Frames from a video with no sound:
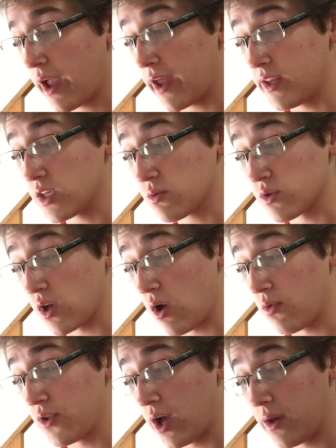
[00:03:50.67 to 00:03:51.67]
And this was
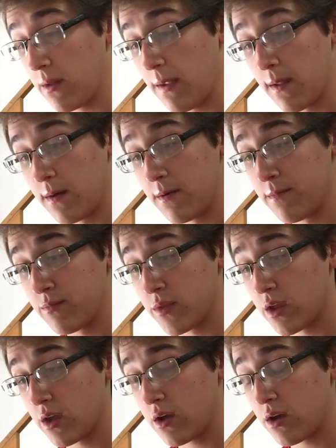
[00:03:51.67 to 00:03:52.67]
all done
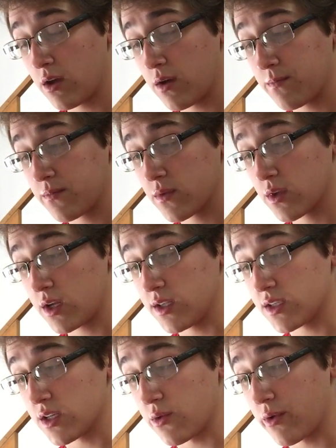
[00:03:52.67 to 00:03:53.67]

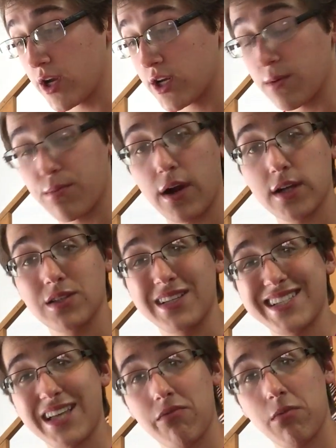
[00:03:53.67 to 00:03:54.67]
consideration
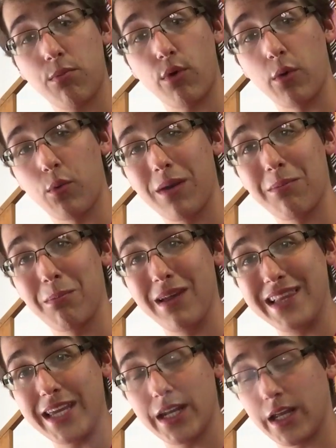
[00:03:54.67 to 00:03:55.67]
approximately $7.1
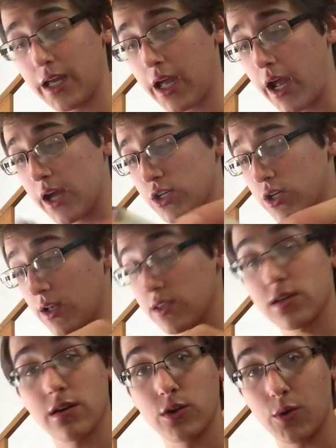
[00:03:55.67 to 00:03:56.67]
billion in cash.
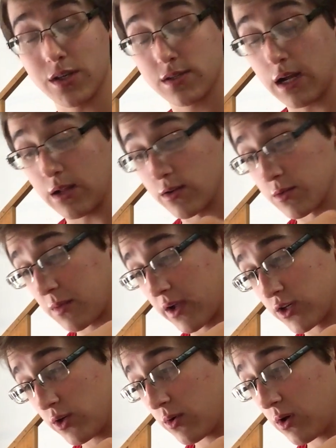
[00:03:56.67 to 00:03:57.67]
That's US dollars,
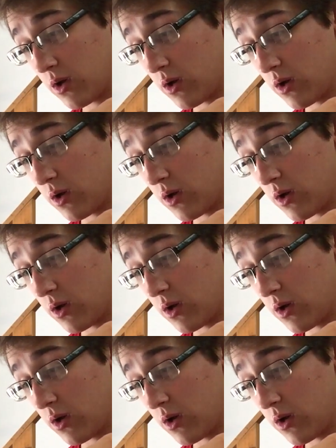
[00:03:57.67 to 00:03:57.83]
mind you.